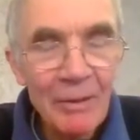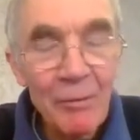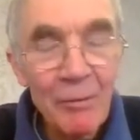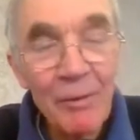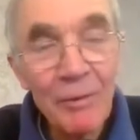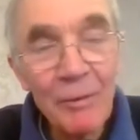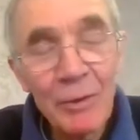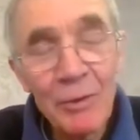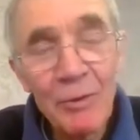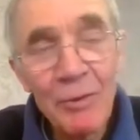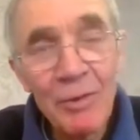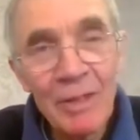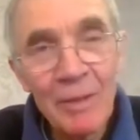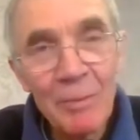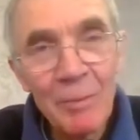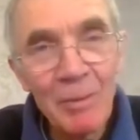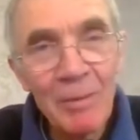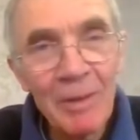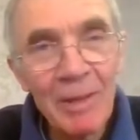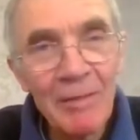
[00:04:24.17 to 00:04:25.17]
The refrigerant
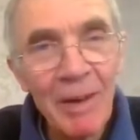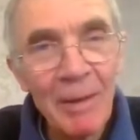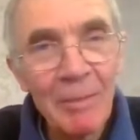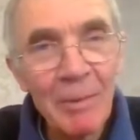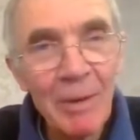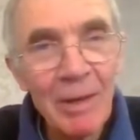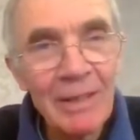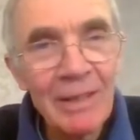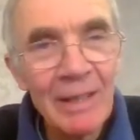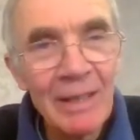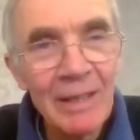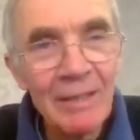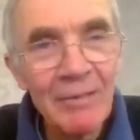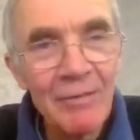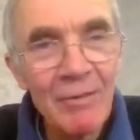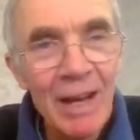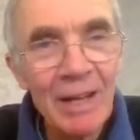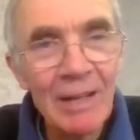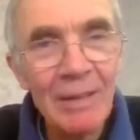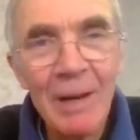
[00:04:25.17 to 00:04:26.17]
is probably evaporating at
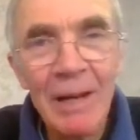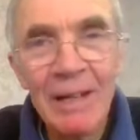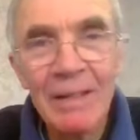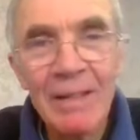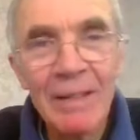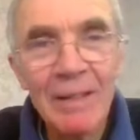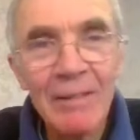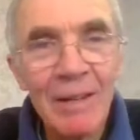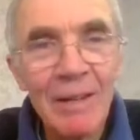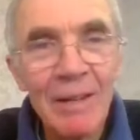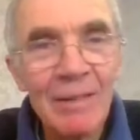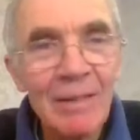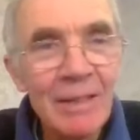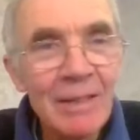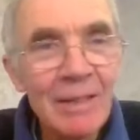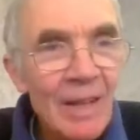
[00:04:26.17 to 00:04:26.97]
around about zero.